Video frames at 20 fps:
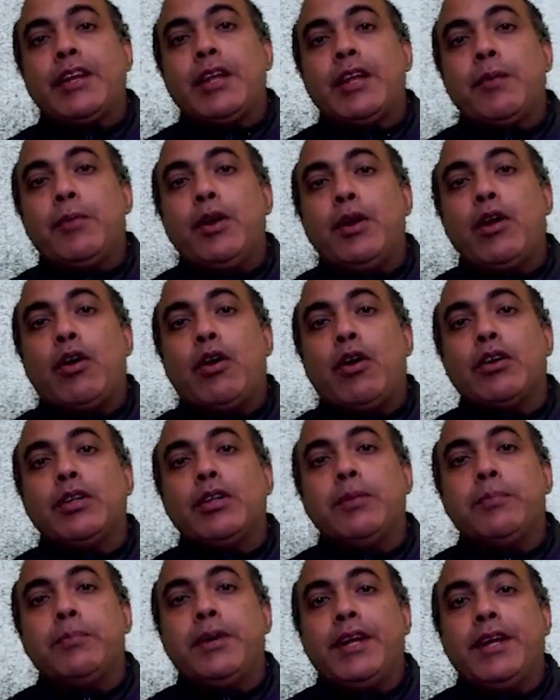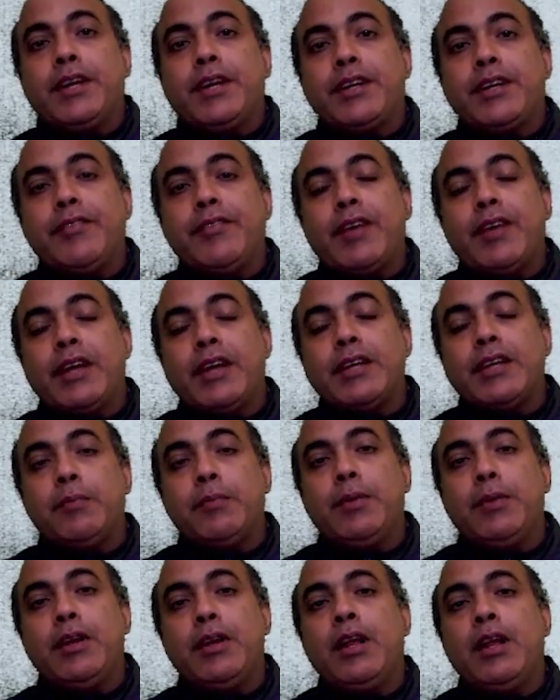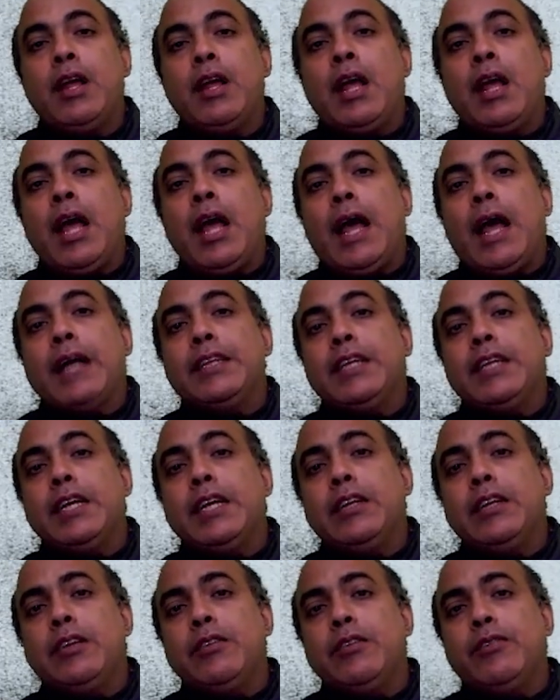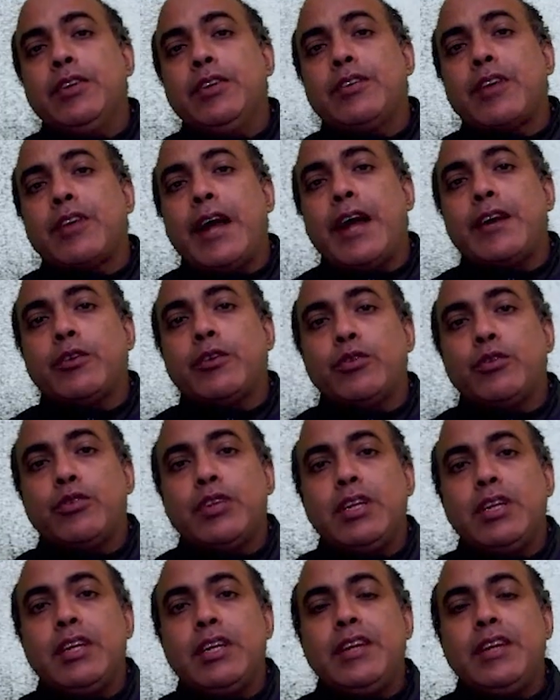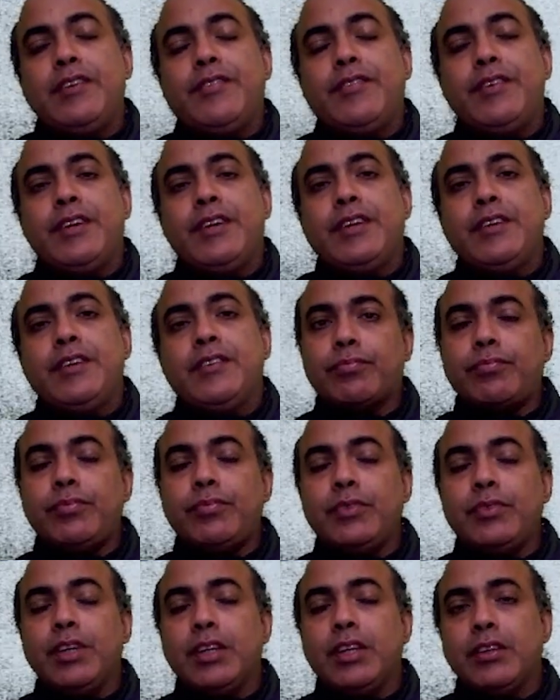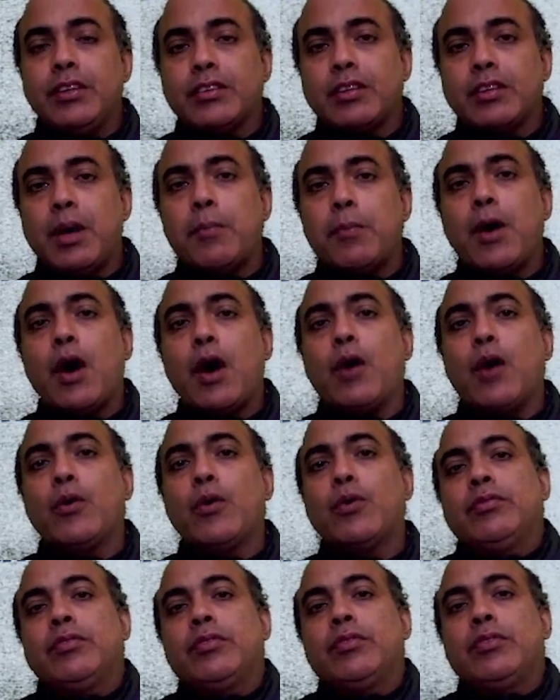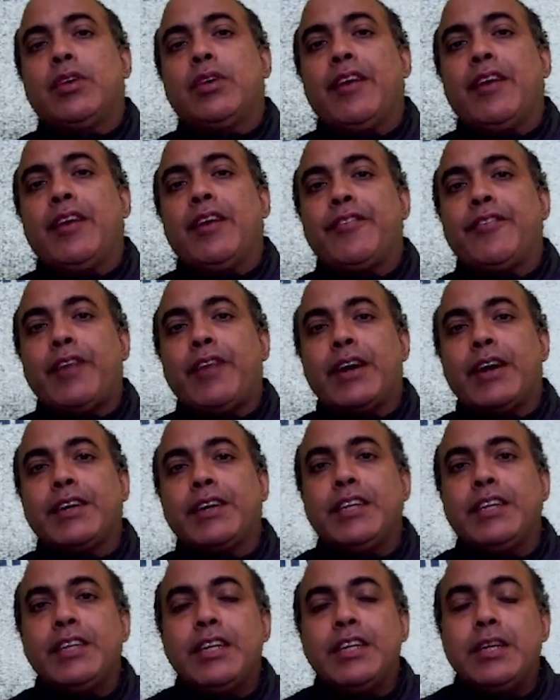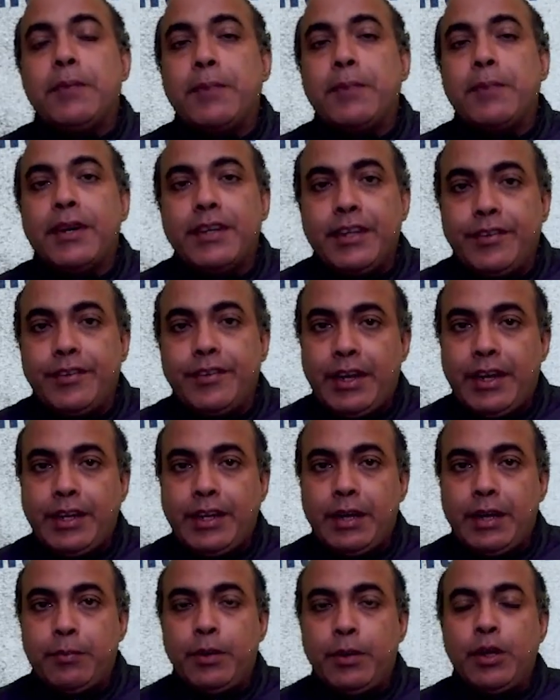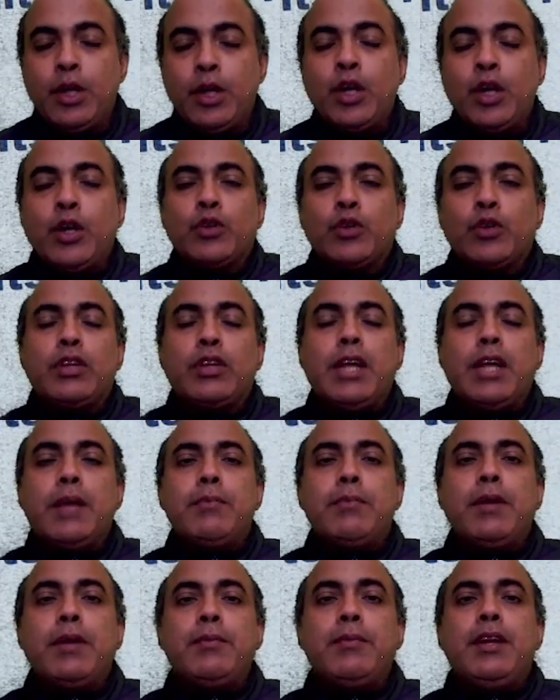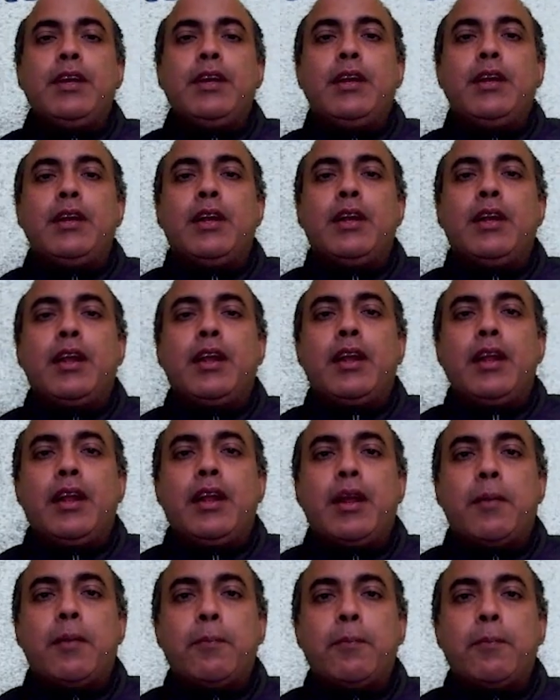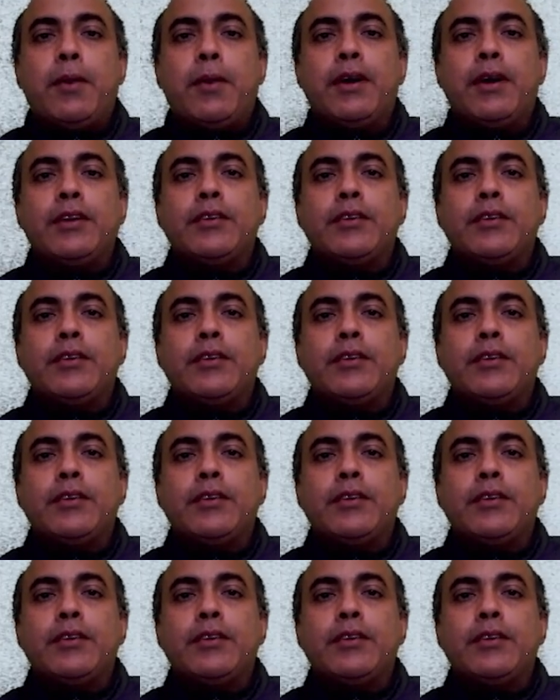or the predictive variable, and then we try to see if it is somehow affecting the dependent variable. So there may be number